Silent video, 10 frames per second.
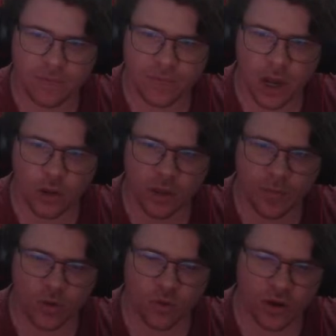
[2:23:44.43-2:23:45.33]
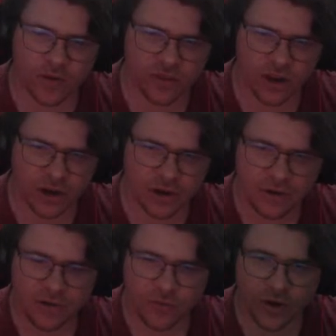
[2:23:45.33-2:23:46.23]
Holding the ball, Rory Sloan.
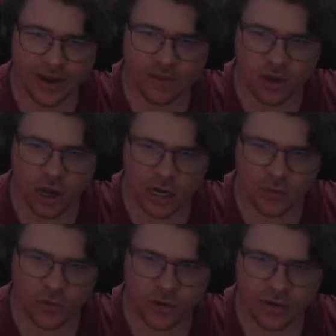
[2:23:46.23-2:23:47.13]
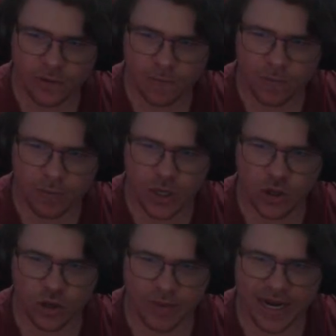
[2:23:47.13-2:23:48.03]
Free kick to Collingwood.
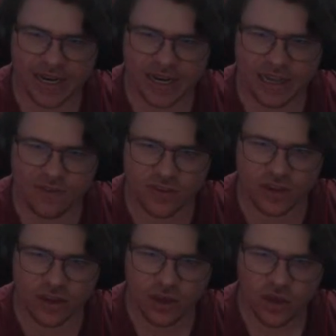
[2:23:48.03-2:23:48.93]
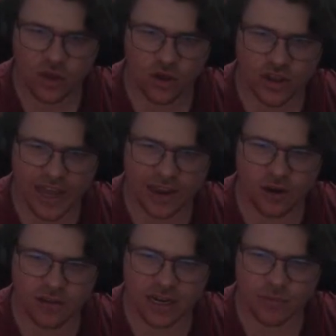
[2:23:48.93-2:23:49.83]
Mitchell immediately gives it. Josh
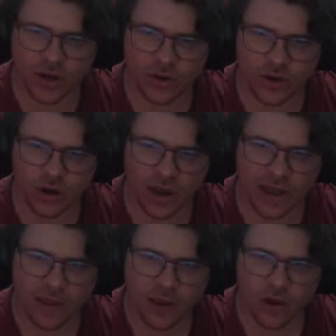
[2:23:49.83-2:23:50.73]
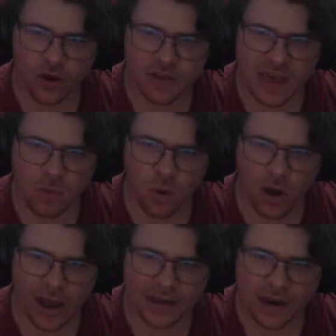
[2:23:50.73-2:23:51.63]
Dacos had a pretty good night. Goes out
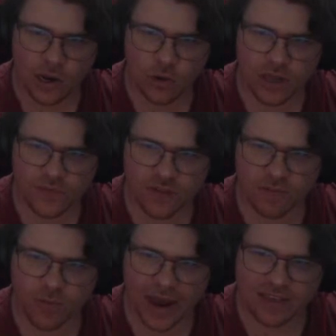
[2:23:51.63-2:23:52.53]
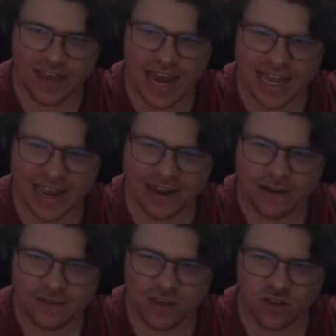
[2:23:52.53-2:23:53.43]
wide, looking for some space. Elliott
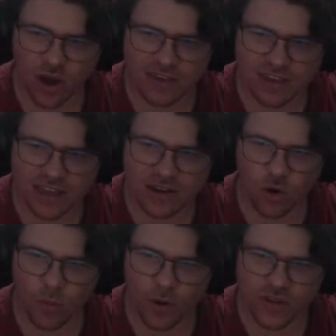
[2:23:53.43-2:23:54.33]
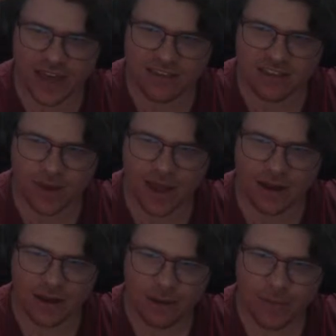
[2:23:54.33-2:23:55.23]
does nicely, almost takes the
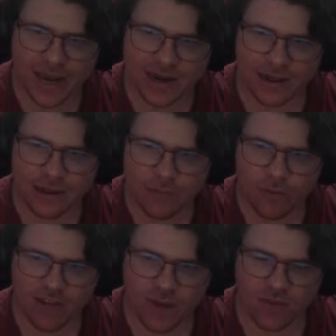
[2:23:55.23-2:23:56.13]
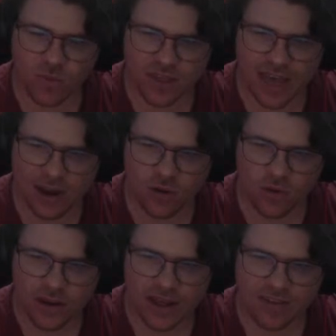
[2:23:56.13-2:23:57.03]
mark. Pedler breaks past one tackle,
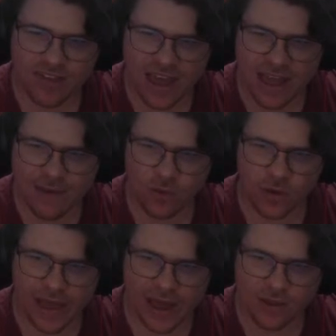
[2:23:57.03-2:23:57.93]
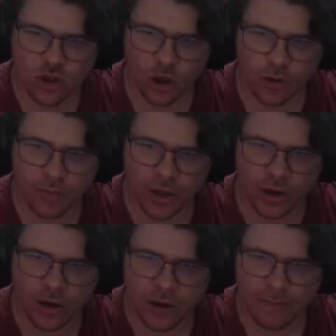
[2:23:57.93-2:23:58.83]
gets the handball out.
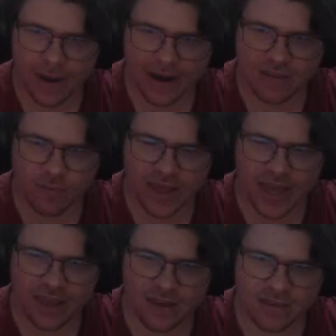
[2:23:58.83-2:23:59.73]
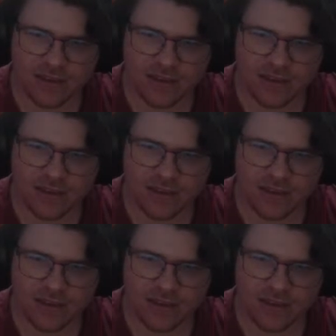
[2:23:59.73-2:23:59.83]
Schonberg back to Keys,